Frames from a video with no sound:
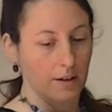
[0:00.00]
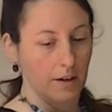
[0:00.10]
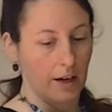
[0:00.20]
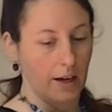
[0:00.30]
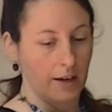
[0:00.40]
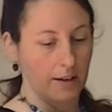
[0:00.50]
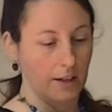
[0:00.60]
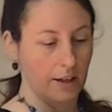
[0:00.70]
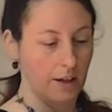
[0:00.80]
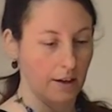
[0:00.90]
And
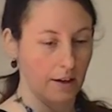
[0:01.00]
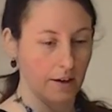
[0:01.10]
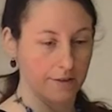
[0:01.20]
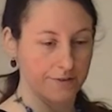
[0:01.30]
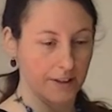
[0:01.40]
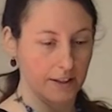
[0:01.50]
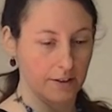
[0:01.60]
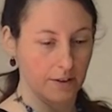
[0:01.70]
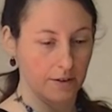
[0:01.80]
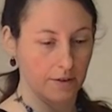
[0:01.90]
our
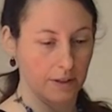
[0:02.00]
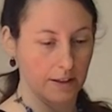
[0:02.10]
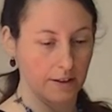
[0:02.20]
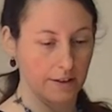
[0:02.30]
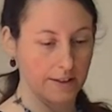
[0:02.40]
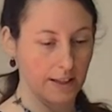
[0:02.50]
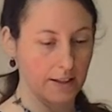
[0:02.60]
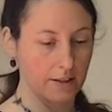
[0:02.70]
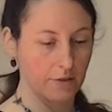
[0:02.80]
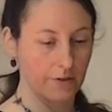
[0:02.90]
final, well,
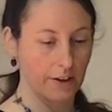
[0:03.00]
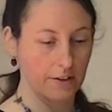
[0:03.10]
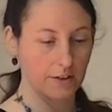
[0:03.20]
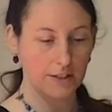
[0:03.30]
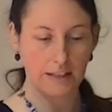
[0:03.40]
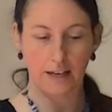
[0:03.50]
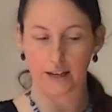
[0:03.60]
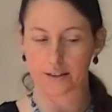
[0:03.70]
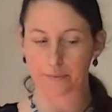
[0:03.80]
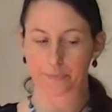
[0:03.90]
second to final
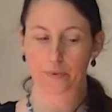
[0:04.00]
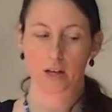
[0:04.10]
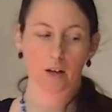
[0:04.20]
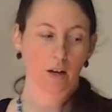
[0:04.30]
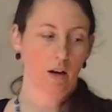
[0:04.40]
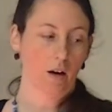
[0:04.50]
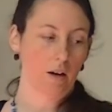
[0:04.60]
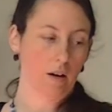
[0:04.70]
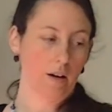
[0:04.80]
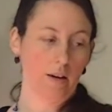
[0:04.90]
slide
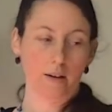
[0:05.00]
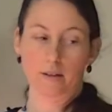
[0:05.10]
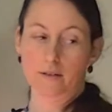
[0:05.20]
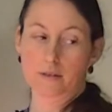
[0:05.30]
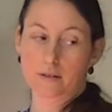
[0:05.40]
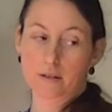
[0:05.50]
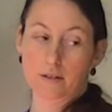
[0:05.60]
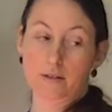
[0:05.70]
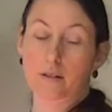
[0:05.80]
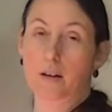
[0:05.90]
is
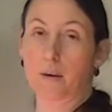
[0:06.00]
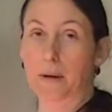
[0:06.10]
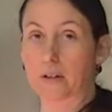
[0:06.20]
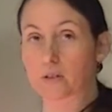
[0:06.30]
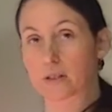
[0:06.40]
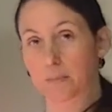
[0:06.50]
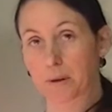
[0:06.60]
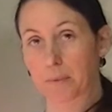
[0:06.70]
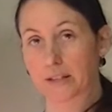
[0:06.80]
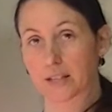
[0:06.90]
about
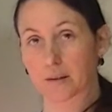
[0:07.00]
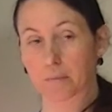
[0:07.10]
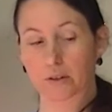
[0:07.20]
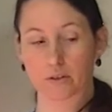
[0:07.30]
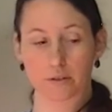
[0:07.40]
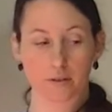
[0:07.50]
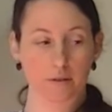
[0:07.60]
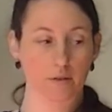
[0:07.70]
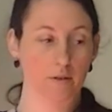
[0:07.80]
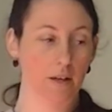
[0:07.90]
supplementing
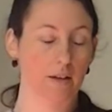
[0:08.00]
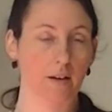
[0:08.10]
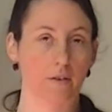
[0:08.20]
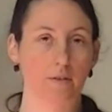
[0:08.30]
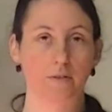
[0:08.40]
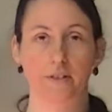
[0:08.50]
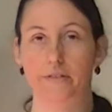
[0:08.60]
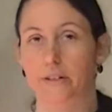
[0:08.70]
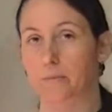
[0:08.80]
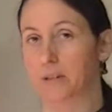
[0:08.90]
minerals. And now you've
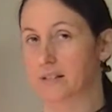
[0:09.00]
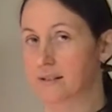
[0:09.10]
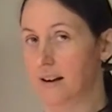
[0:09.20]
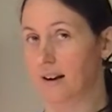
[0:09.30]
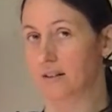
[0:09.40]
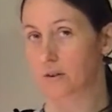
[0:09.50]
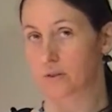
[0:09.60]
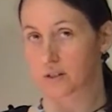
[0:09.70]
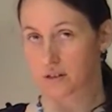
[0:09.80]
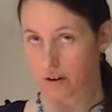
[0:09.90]
heard me say don't
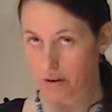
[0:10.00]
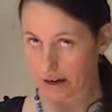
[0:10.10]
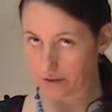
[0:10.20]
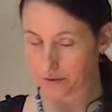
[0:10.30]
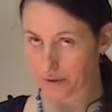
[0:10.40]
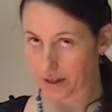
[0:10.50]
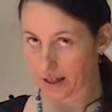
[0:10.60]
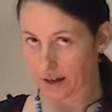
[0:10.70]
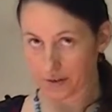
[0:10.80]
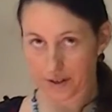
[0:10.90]
just go out running
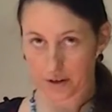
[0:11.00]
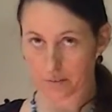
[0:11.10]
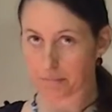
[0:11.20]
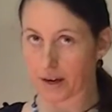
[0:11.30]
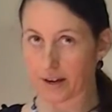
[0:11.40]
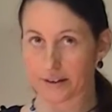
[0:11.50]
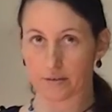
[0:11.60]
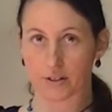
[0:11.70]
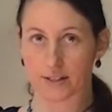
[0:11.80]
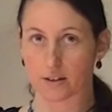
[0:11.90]
out there and buying
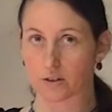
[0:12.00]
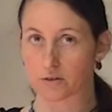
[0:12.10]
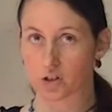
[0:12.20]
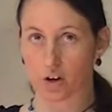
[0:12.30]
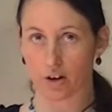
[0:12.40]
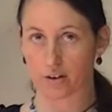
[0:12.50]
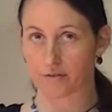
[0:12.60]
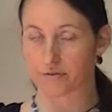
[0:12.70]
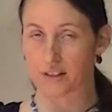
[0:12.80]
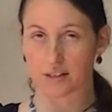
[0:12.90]
every single jar of
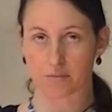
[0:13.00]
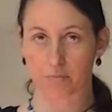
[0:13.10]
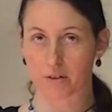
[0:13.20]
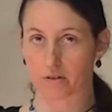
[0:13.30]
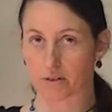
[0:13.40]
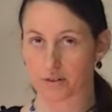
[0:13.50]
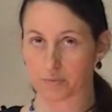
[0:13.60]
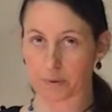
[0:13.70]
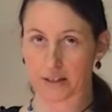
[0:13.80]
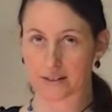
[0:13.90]
these minerals
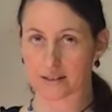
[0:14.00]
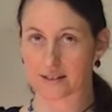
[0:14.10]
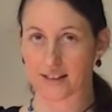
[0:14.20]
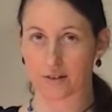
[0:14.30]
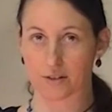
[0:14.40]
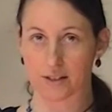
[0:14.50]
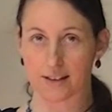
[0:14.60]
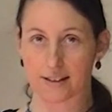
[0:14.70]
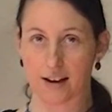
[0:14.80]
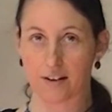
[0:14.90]
because it sounds
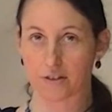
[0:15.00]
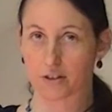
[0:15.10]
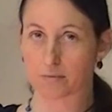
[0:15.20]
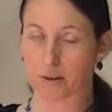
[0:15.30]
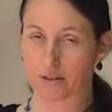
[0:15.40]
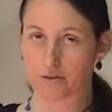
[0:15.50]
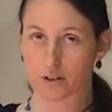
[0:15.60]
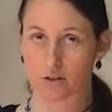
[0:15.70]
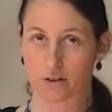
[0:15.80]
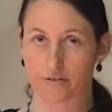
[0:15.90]
like they have good
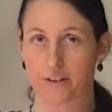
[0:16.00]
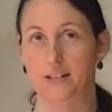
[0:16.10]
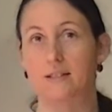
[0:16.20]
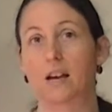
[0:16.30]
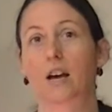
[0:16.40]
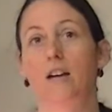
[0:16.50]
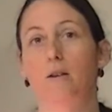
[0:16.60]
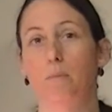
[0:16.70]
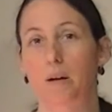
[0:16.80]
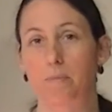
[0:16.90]
beneficial effects.
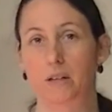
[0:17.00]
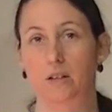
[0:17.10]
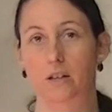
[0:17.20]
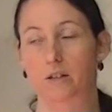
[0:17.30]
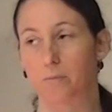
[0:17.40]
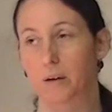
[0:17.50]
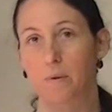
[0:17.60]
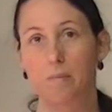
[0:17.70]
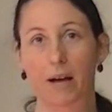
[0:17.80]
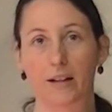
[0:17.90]
You might be good, you might be
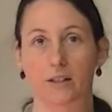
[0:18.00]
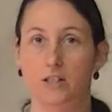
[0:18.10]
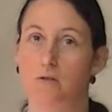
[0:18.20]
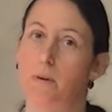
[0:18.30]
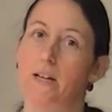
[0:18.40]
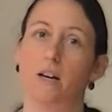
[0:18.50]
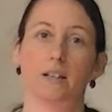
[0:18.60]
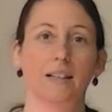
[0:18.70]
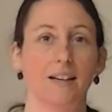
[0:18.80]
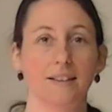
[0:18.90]
balanced, you might
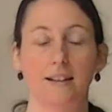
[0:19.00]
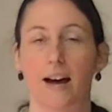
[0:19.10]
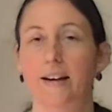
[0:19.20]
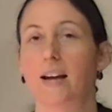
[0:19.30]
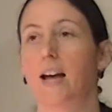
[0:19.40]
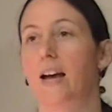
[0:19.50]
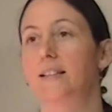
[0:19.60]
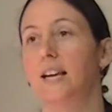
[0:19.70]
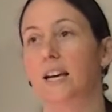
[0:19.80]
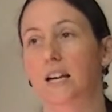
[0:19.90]
not need that, and
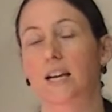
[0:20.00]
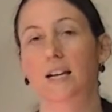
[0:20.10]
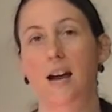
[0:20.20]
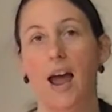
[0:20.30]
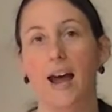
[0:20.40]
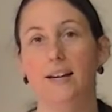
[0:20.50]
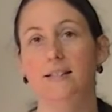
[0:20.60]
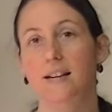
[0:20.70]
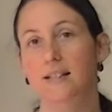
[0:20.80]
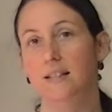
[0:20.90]
taking an
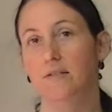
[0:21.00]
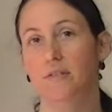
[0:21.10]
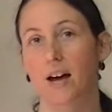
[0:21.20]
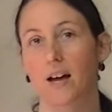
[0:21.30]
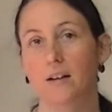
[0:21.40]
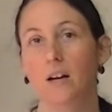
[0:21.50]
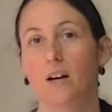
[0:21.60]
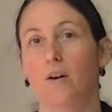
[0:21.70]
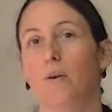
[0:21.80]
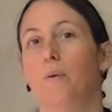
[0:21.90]
excess of that
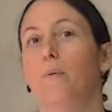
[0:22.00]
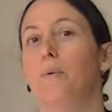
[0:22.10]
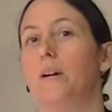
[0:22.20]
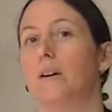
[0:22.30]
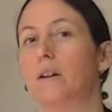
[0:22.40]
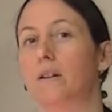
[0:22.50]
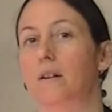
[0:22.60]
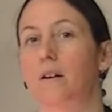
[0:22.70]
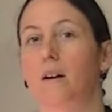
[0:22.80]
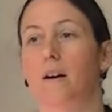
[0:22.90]
will
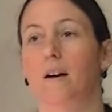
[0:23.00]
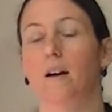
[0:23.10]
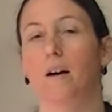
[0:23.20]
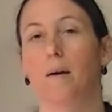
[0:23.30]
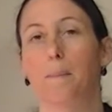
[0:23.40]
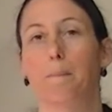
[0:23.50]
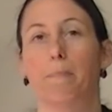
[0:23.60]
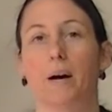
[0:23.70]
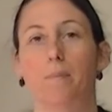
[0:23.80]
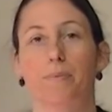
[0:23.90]

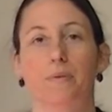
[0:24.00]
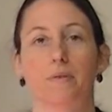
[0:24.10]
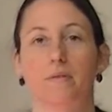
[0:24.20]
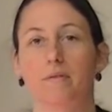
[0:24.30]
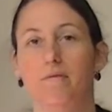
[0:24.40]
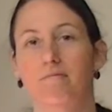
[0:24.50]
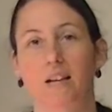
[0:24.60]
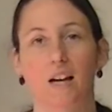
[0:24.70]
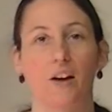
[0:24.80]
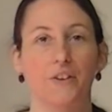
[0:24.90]
bump
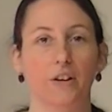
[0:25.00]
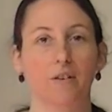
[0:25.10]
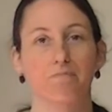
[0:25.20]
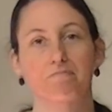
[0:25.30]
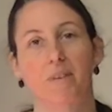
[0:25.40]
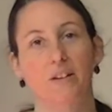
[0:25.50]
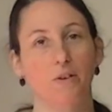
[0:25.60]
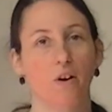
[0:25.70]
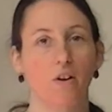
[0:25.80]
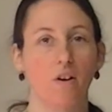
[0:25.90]
the other
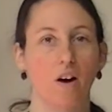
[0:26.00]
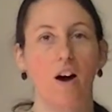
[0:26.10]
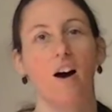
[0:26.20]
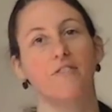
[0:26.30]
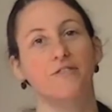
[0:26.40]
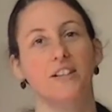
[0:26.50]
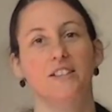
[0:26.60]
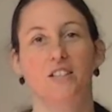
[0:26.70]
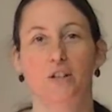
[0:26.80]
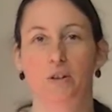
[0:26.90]
mineral off
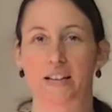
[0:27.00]
into an